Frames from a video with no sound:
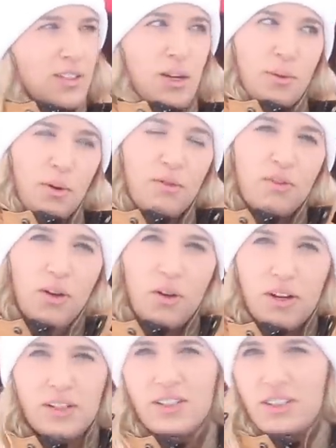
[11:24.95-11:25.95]
Chippewa
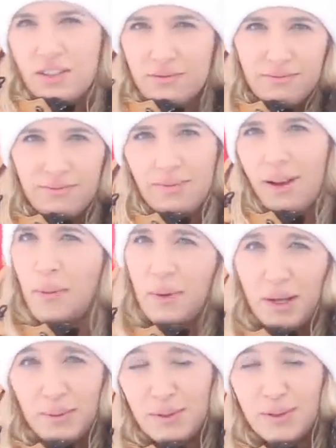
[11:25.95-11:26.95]
Flowage. I
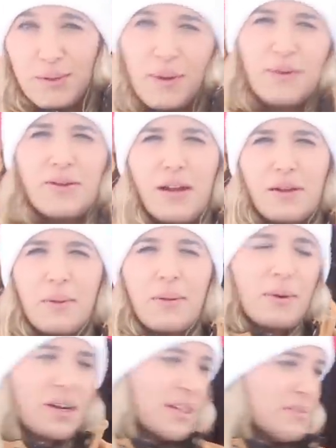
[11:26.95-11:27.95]
mean, I'm assuming we're telling
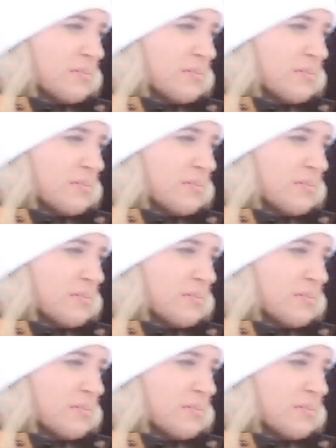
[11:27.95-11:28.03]
people.